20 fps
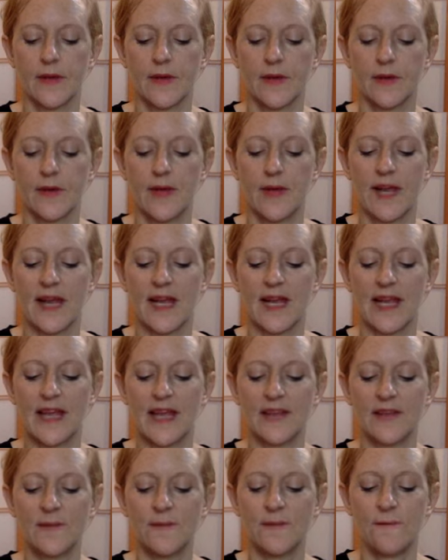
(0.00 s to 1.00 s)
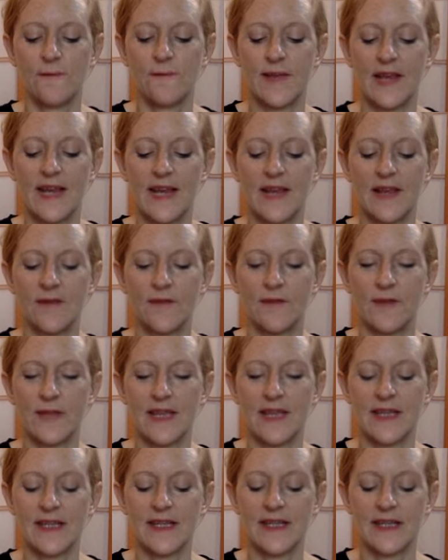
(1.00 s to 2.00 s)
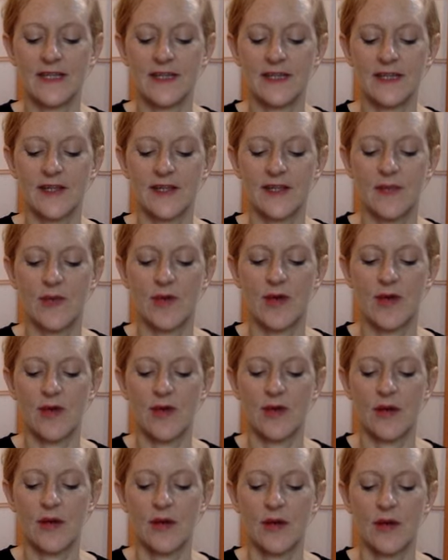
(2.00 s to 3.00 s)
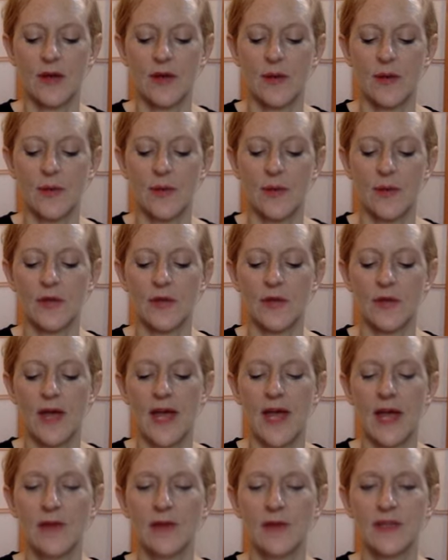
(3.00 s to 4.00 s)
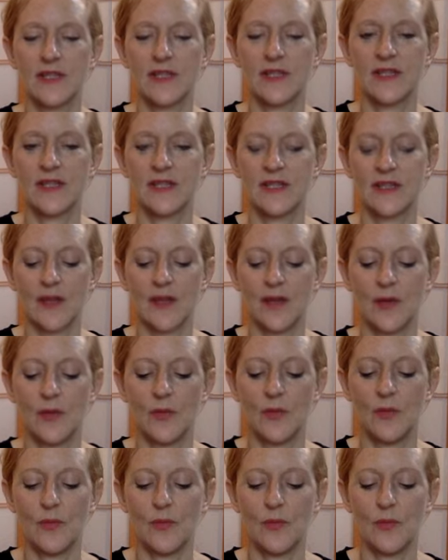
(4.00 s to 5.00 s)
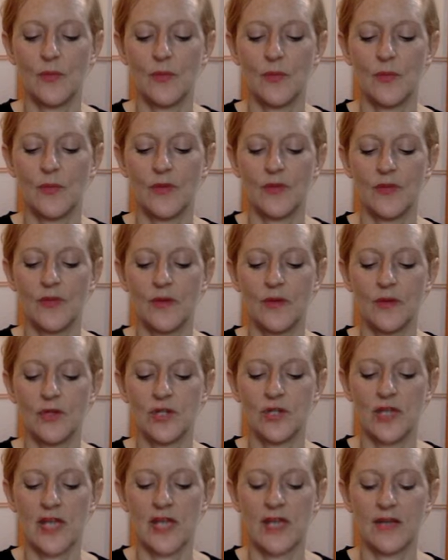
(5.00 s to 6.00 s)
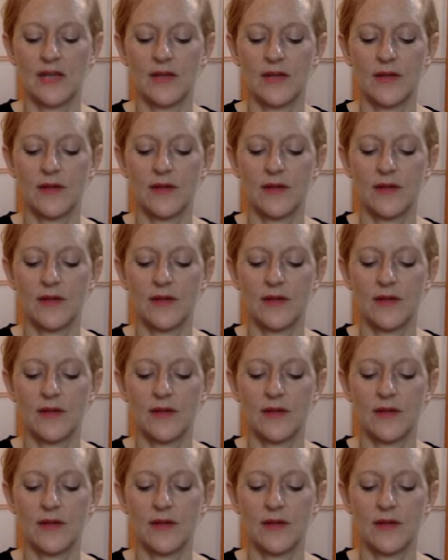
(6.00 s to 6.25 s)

Recollect the feeling of heat in the summer when you're out in the sun with no shade.